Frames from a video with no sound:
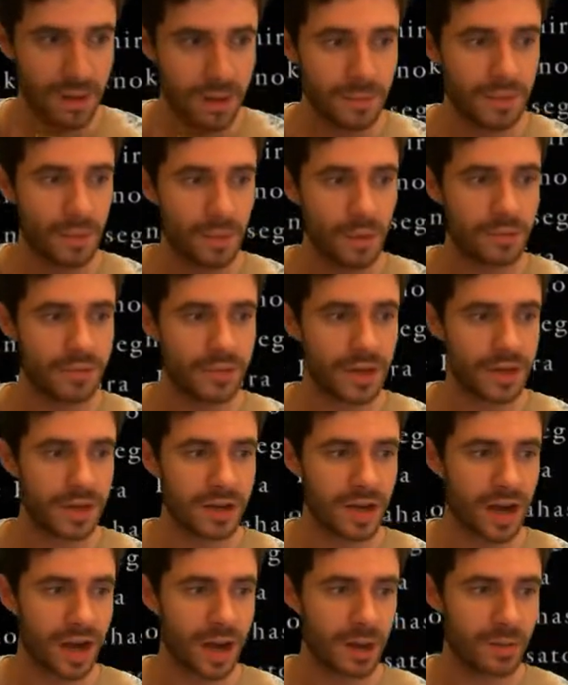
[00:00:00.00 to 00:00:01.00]
But
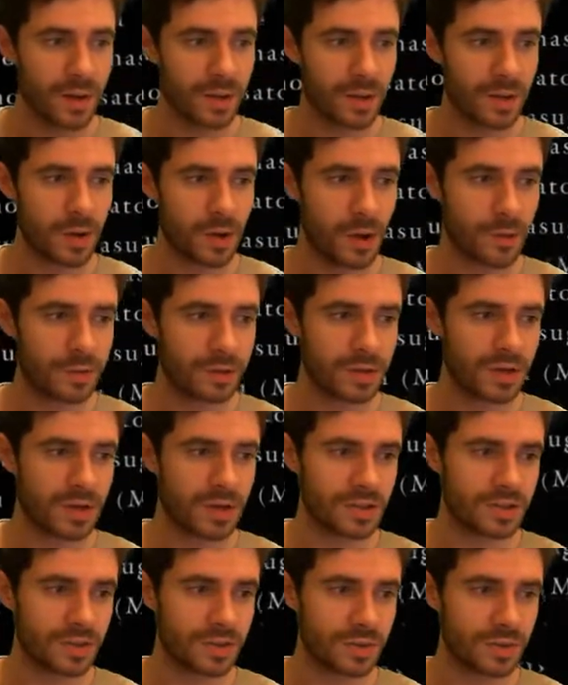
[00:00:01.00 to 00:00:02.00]
Wolfinator, how about co-op in
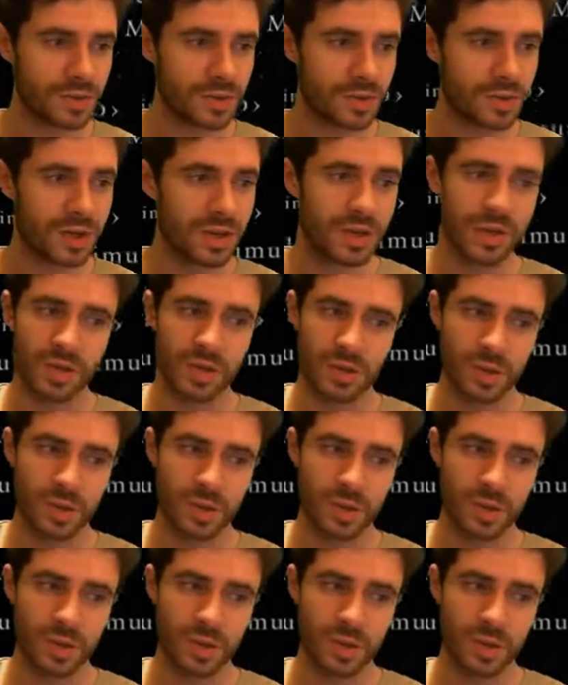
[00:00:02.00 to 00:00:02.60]
Dark Souls 3?